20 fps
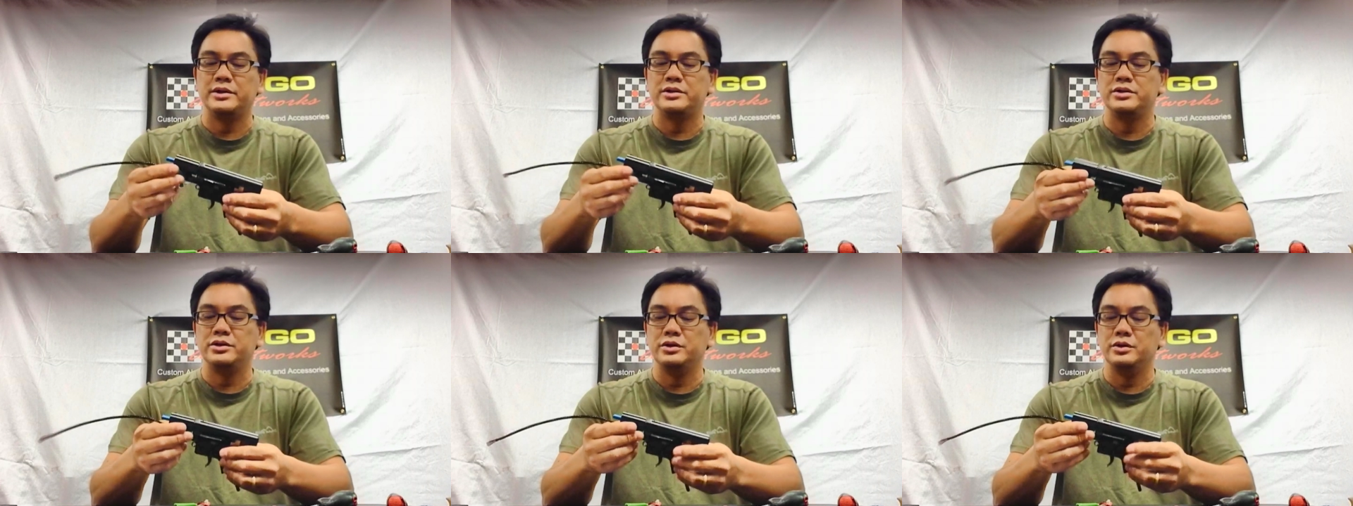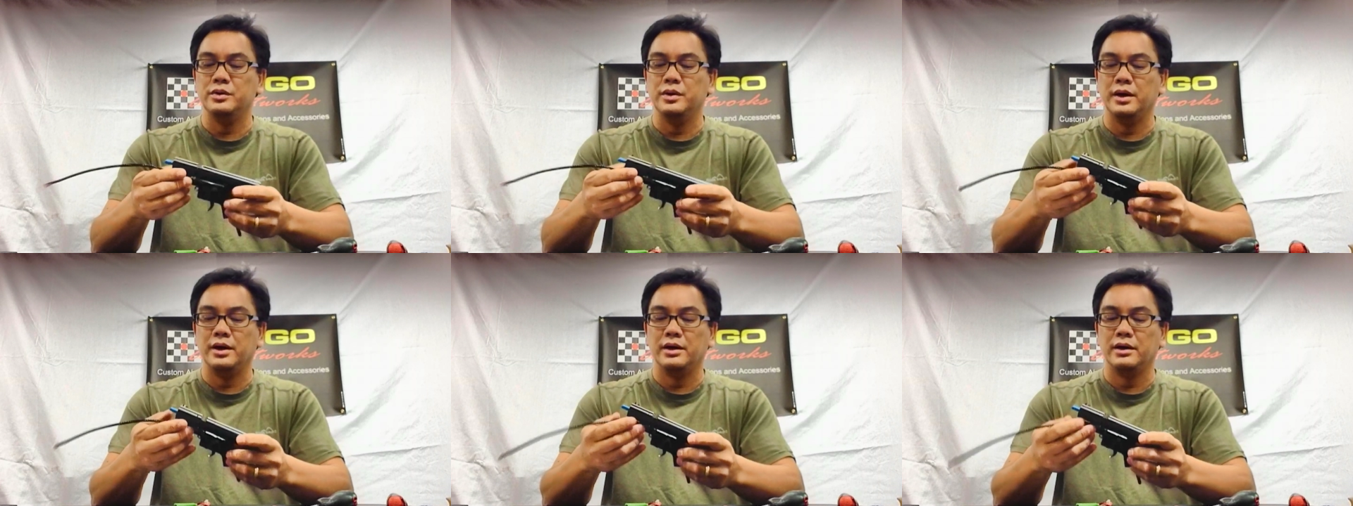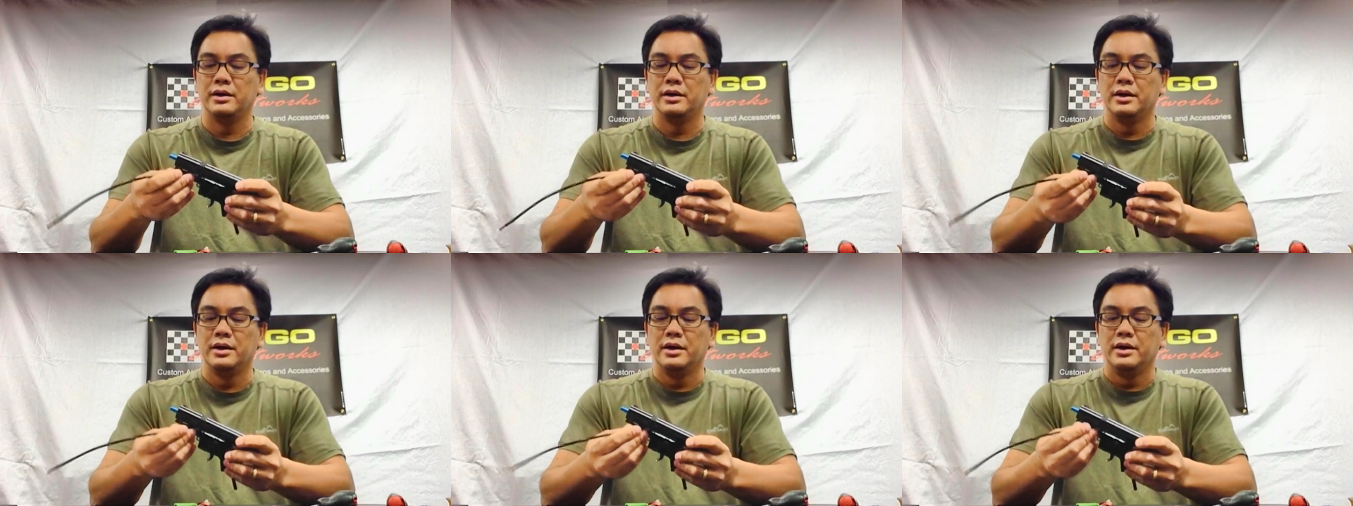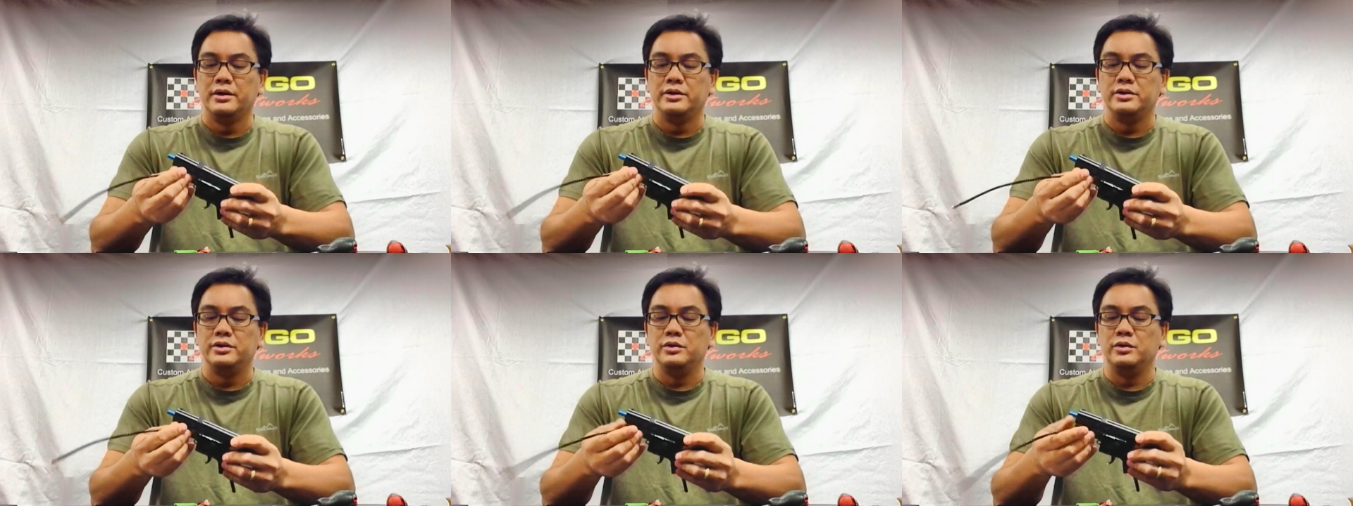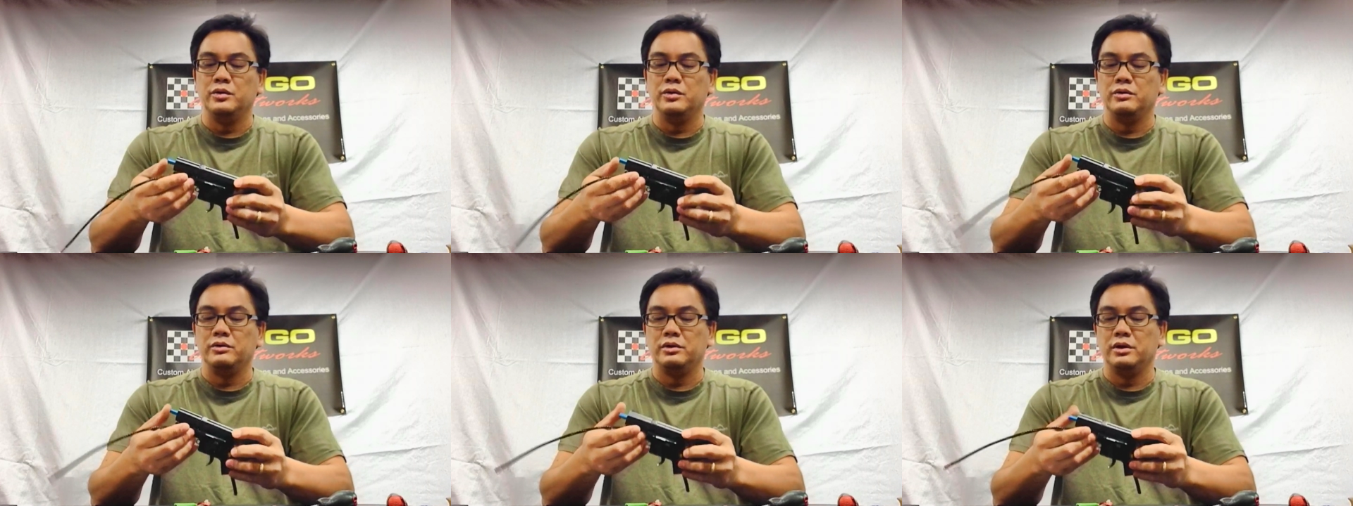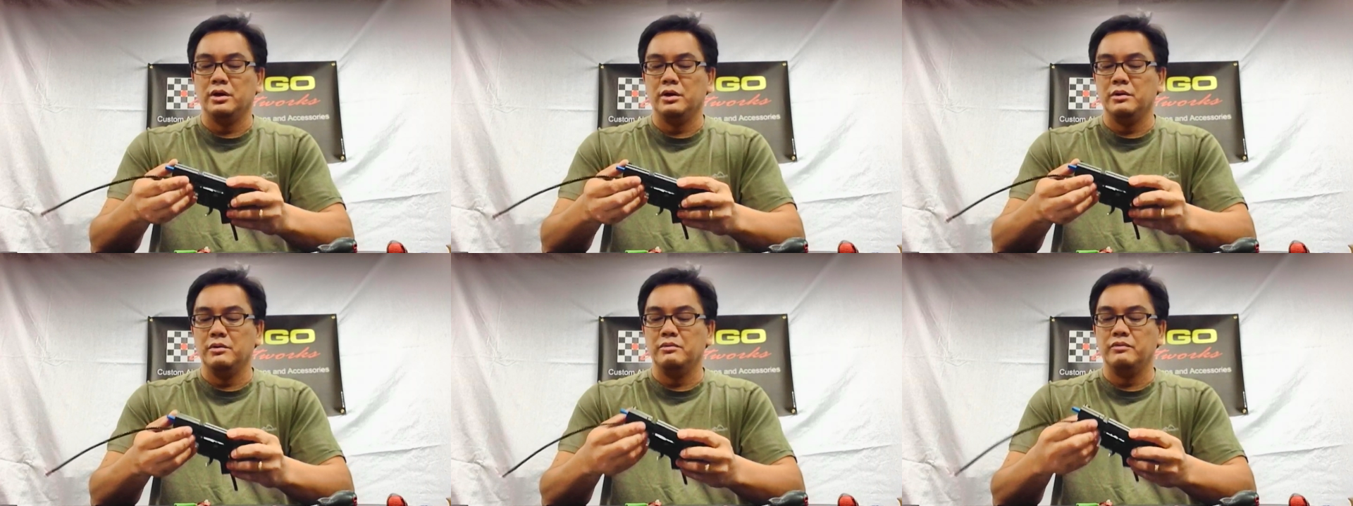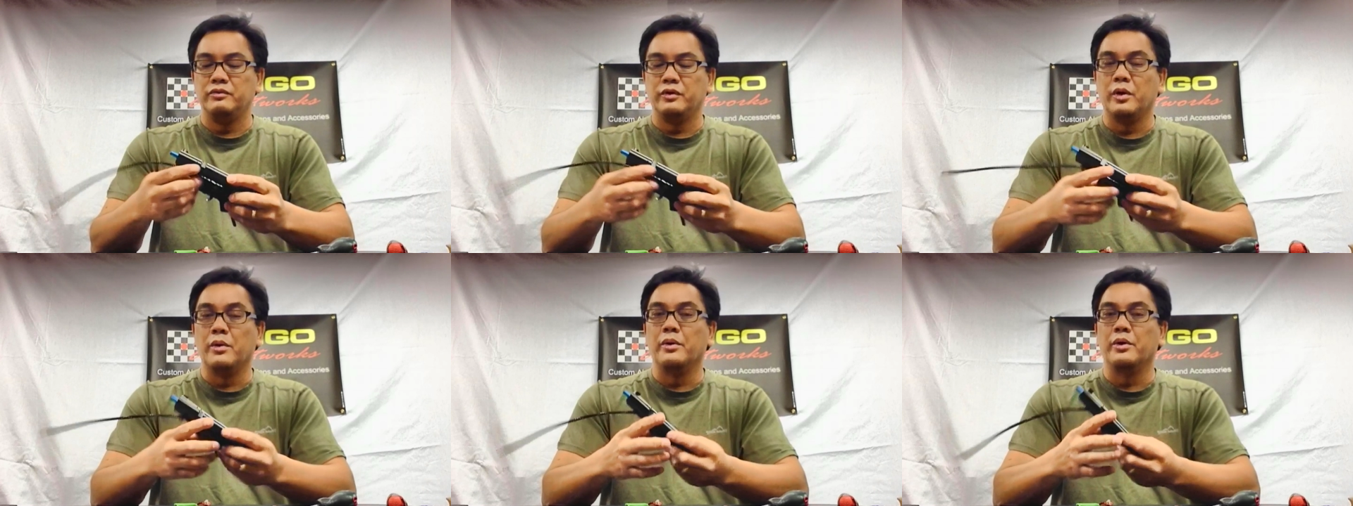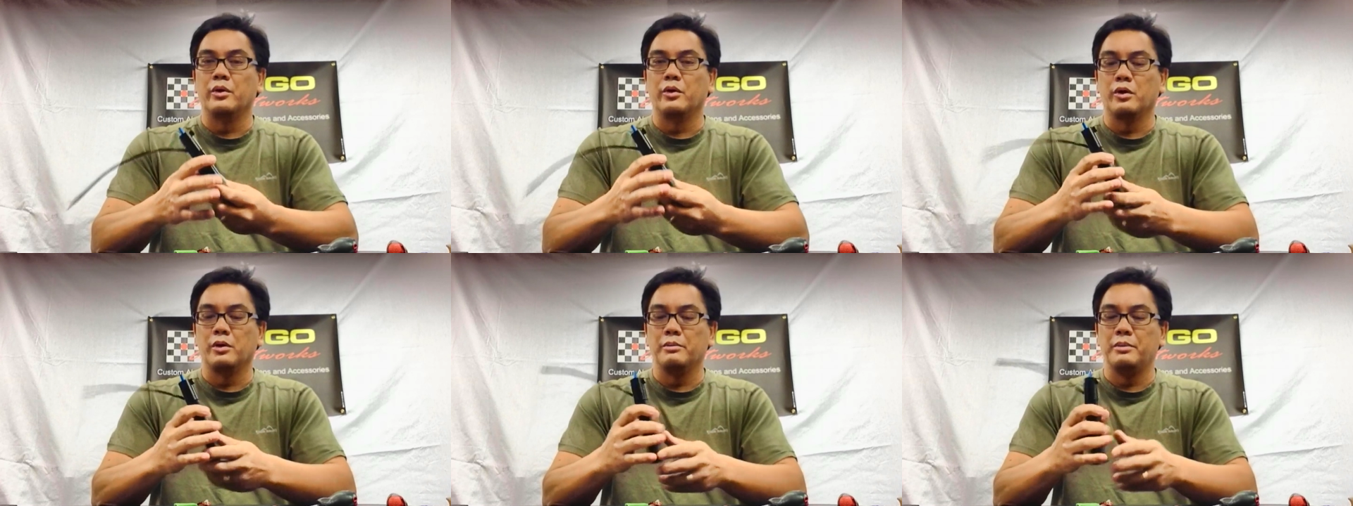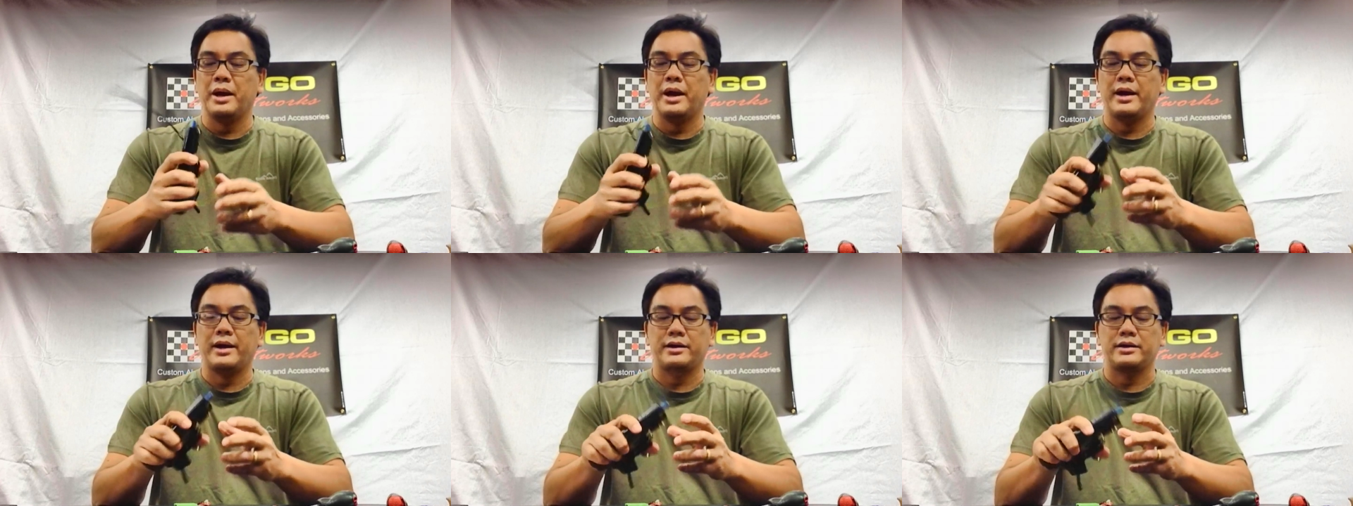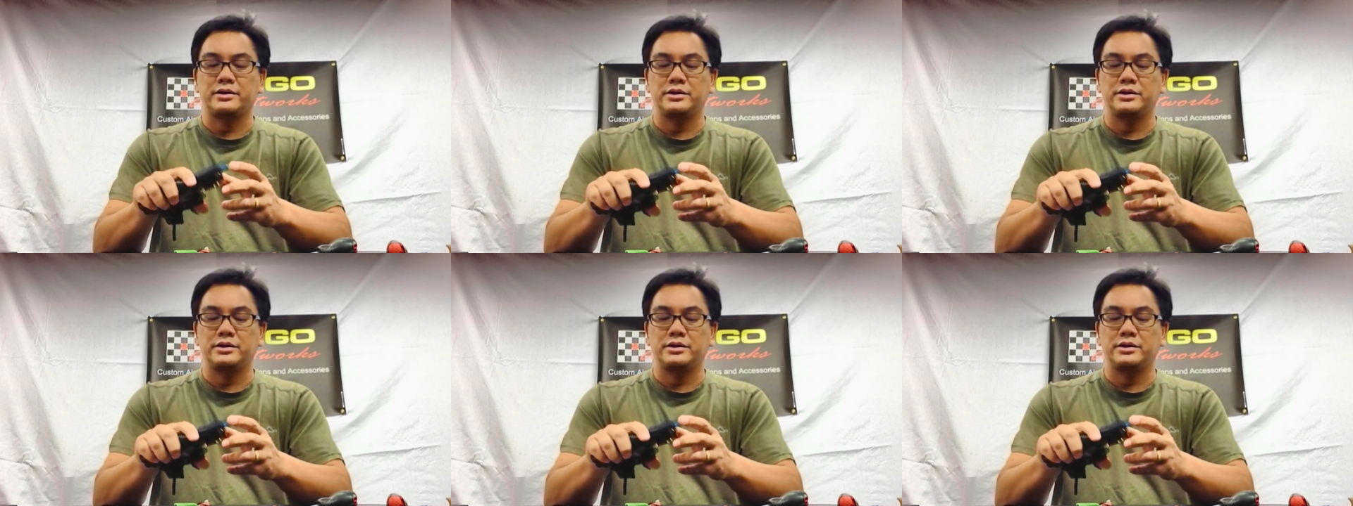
to go forward or back.